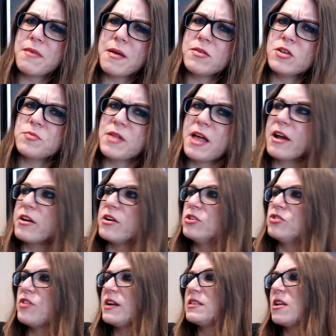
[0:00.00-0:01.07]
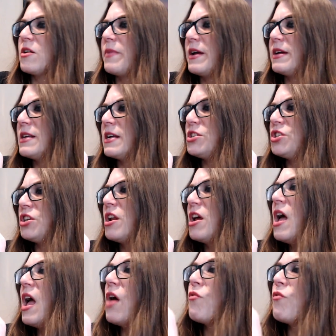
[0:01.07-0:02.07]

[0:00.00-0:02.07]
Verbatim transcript: Maybe they're black on her dress. I don't pay attention.